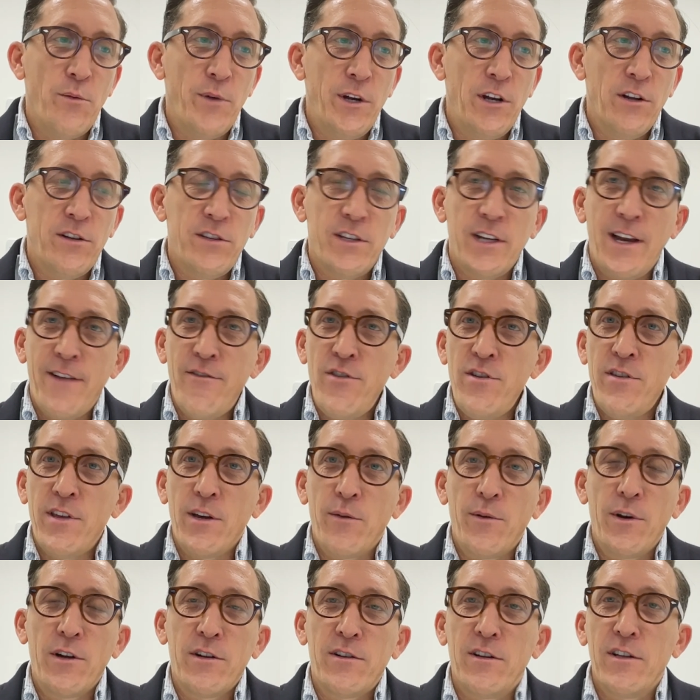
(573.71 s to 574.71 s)
and we looked at
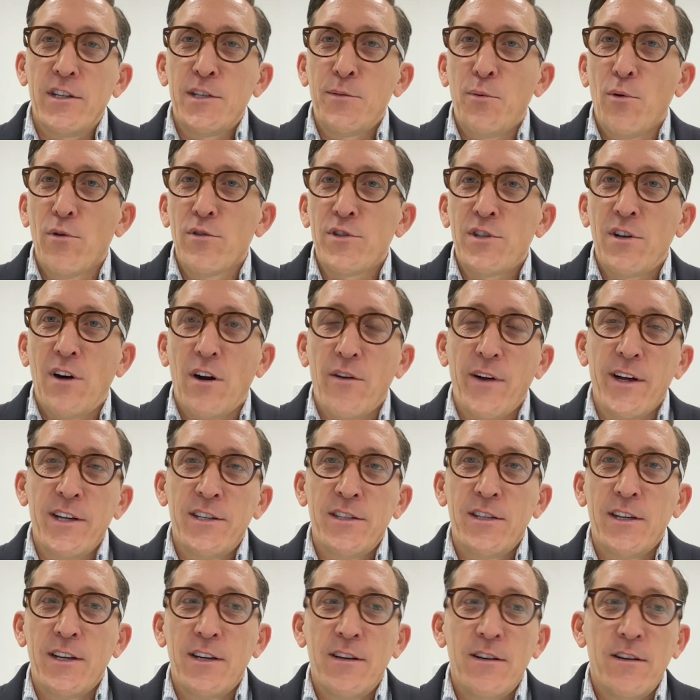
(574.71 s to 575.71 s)
everything. We looked at sports car
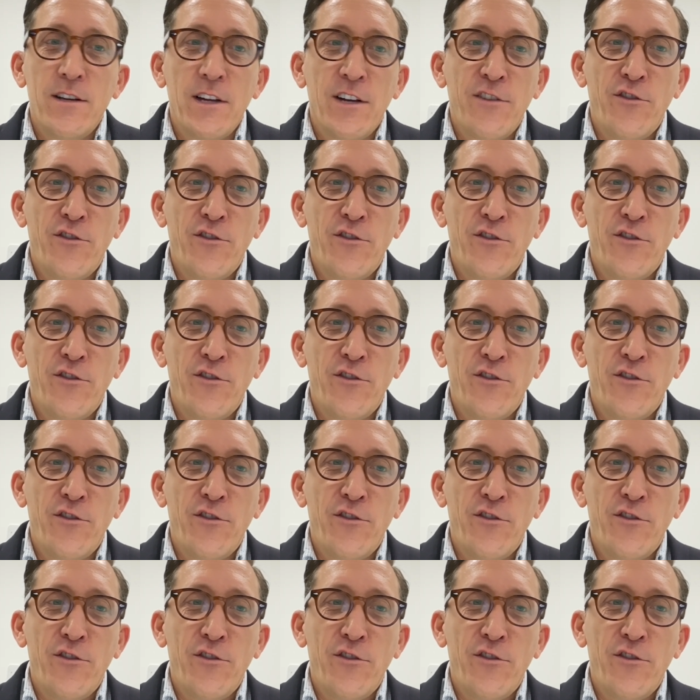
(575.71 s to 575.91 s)
racing.